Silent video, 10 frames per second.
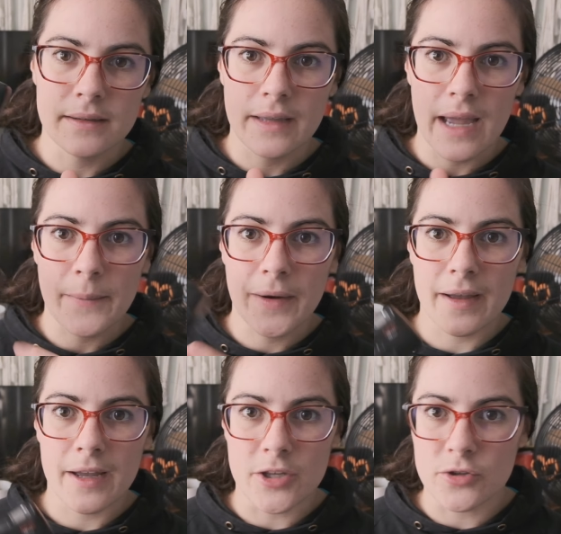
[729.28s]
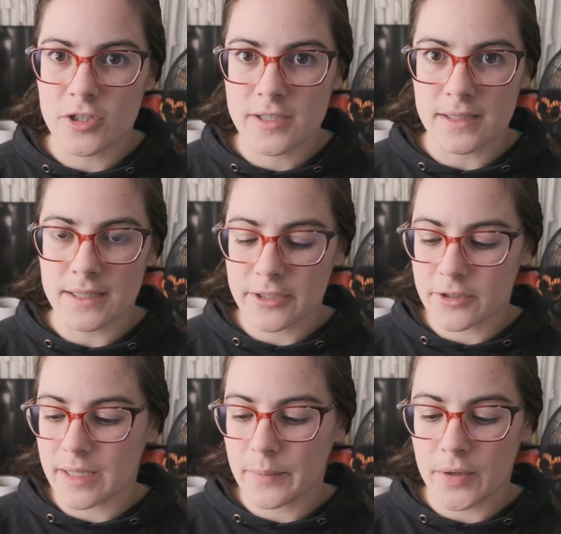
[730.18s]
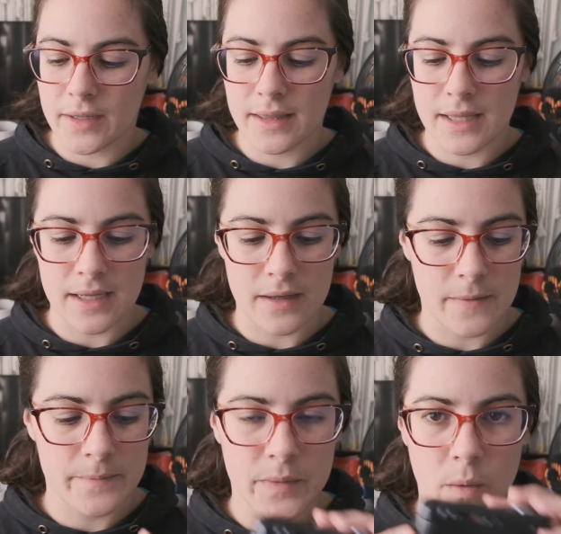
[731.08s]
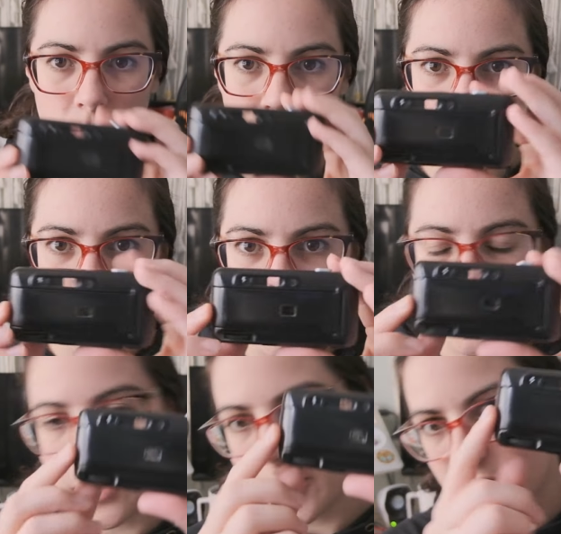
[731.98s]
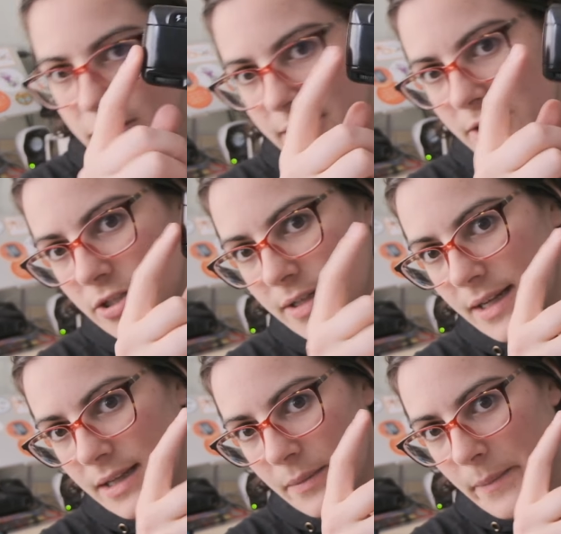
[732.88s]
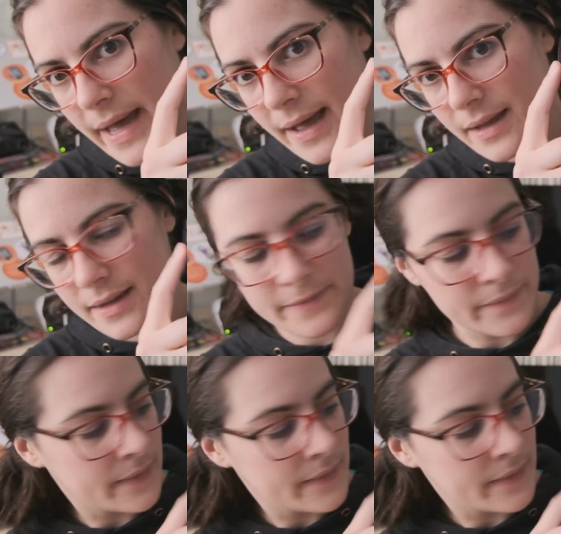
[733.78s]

camera. You just literally put the 110 cartridge in the back